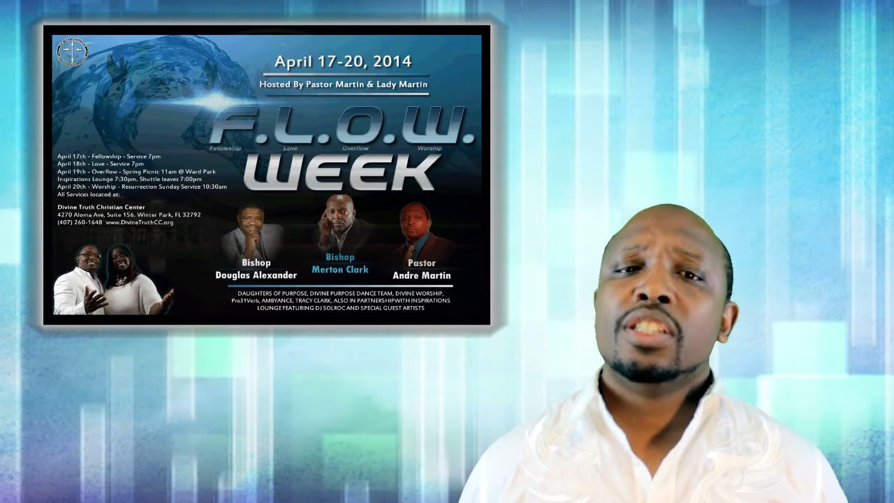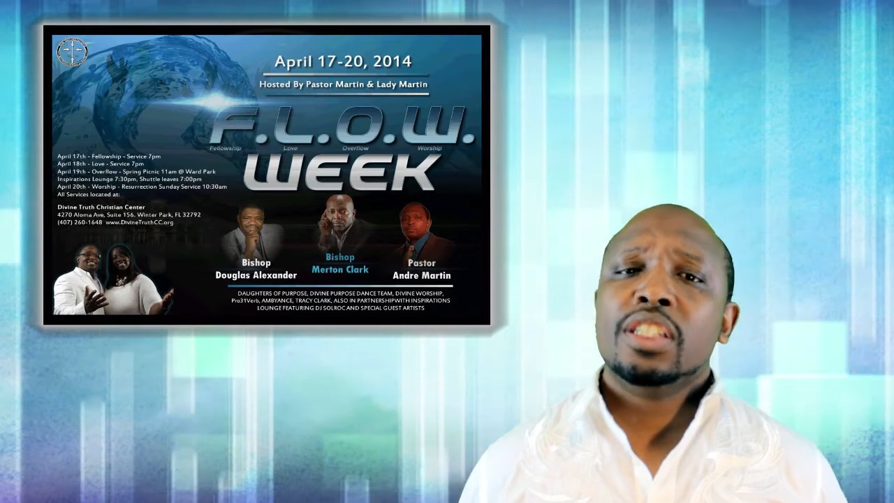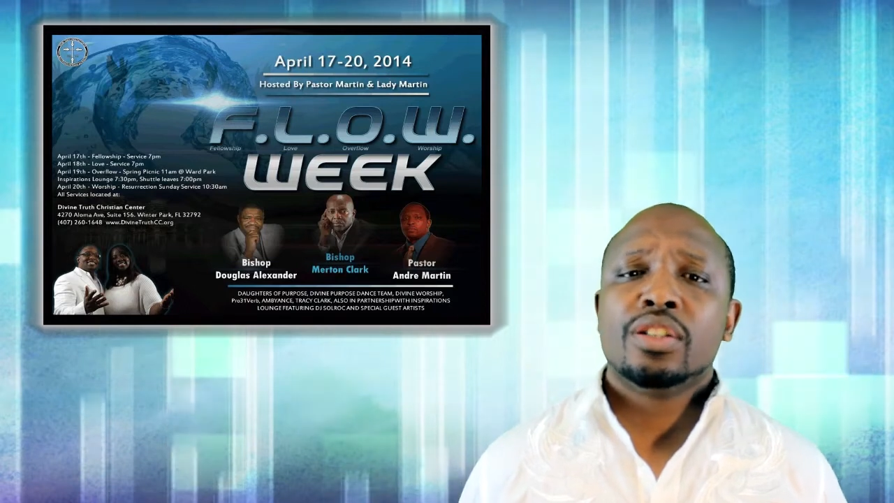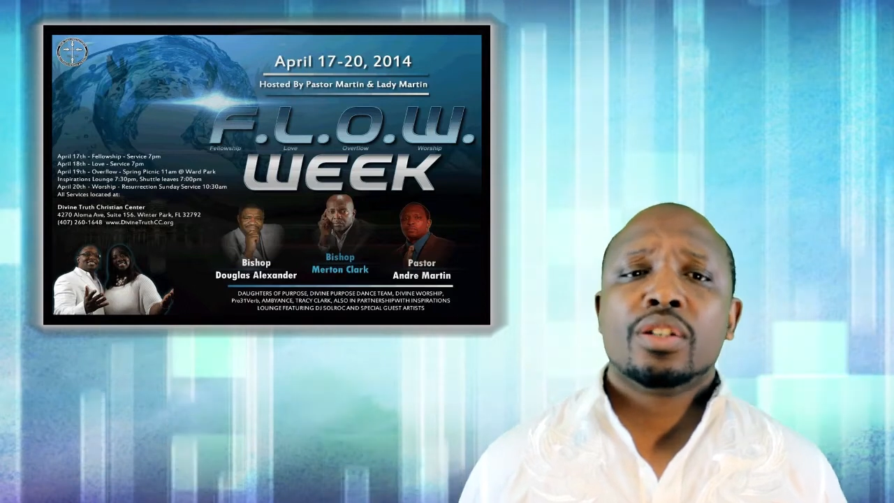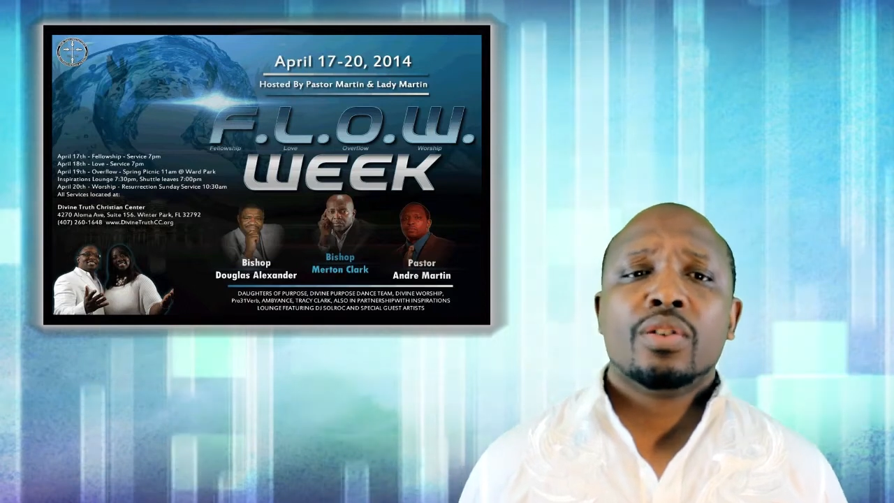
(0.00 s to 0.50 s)

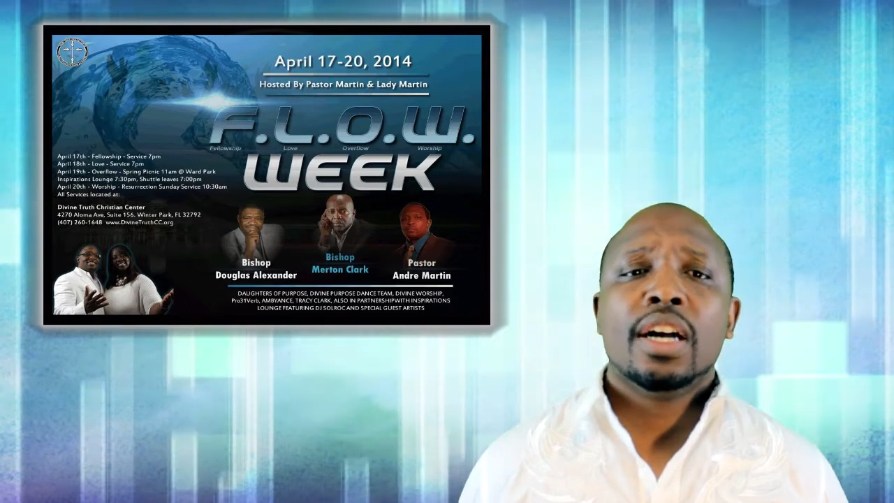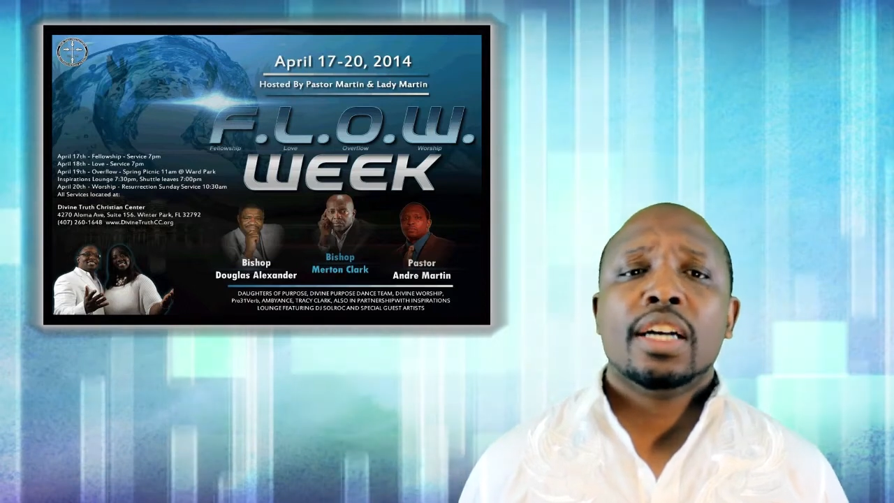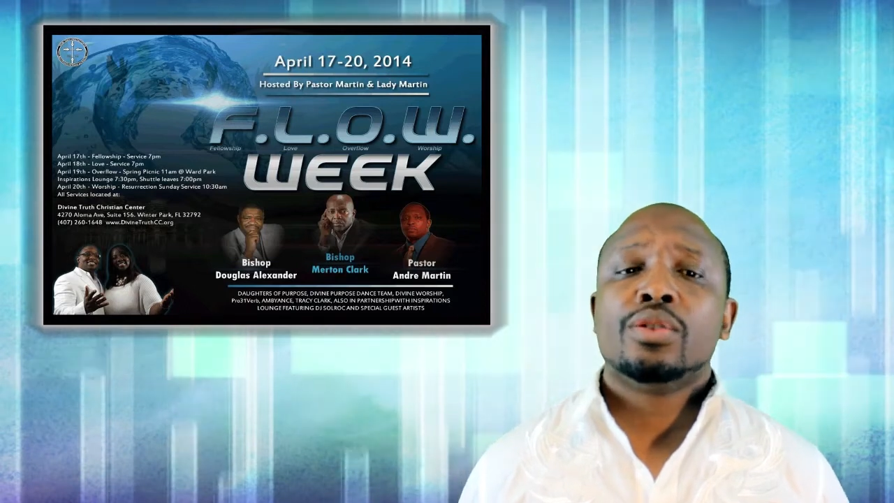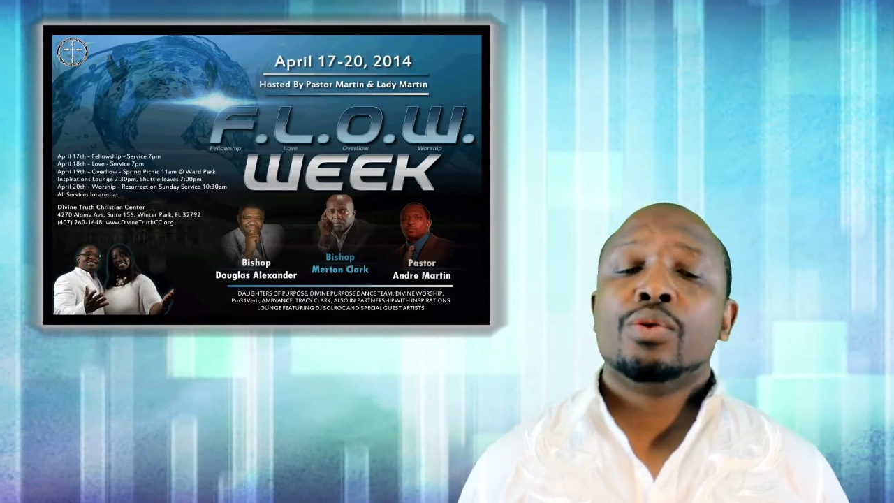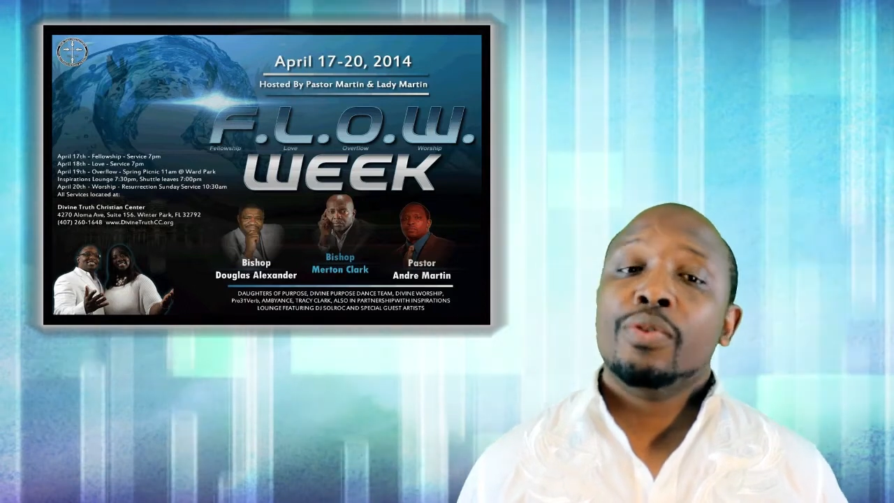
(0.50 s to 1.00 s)
Jesus
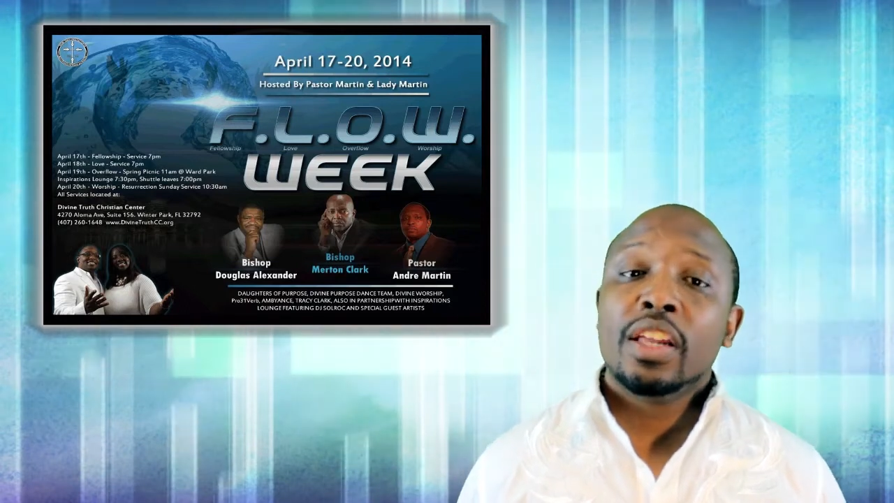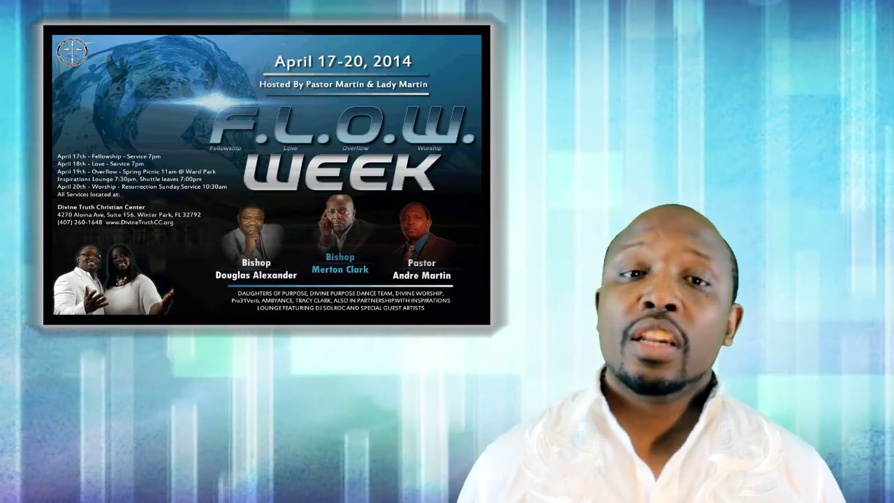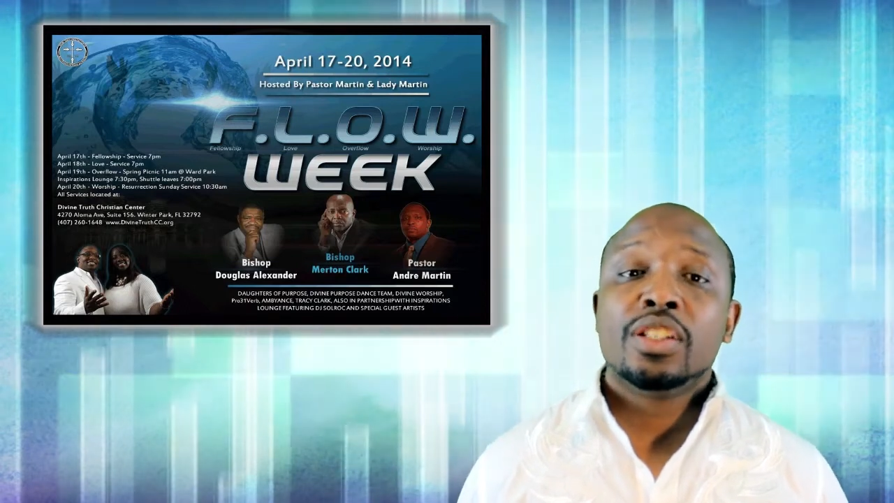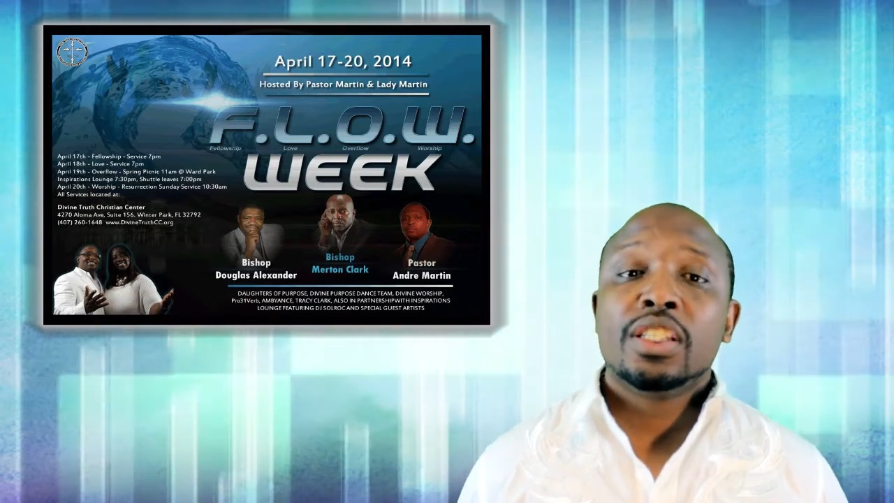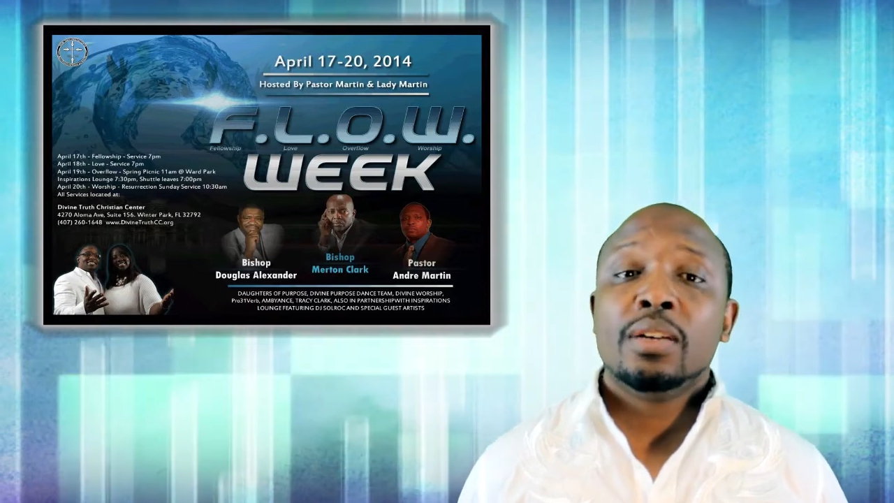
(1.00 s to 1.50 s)
Christ, through
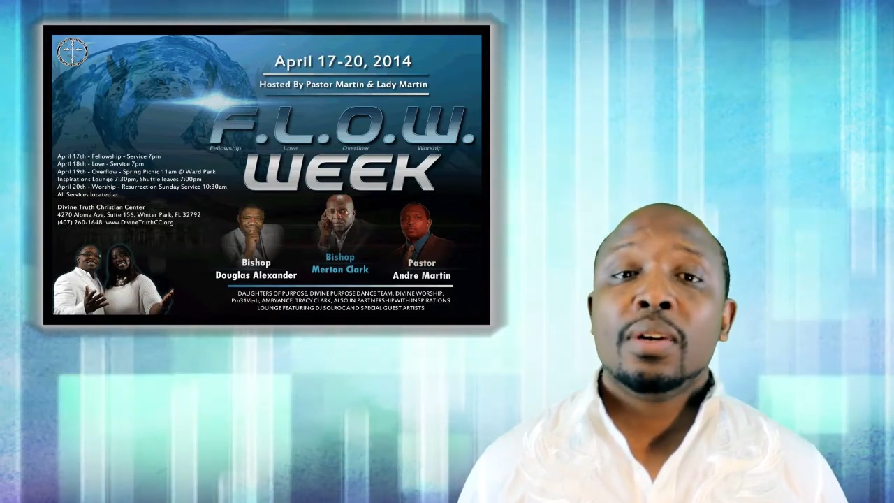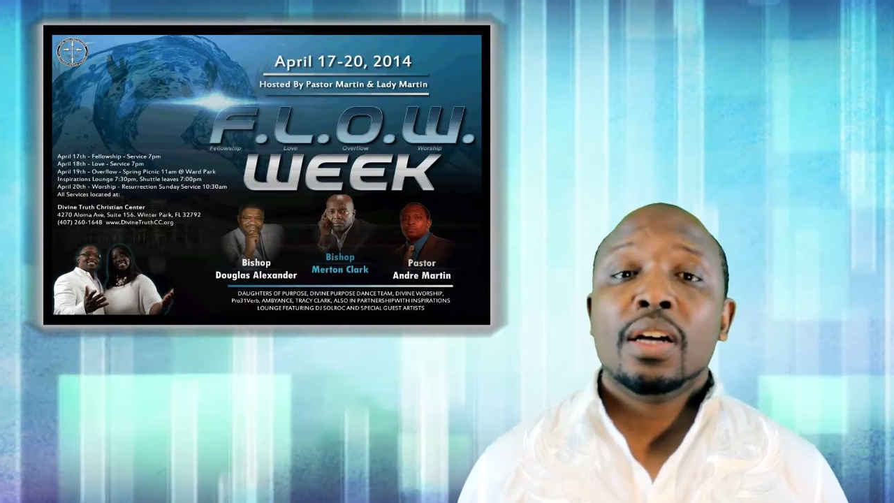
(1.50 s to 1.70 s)
fellowship,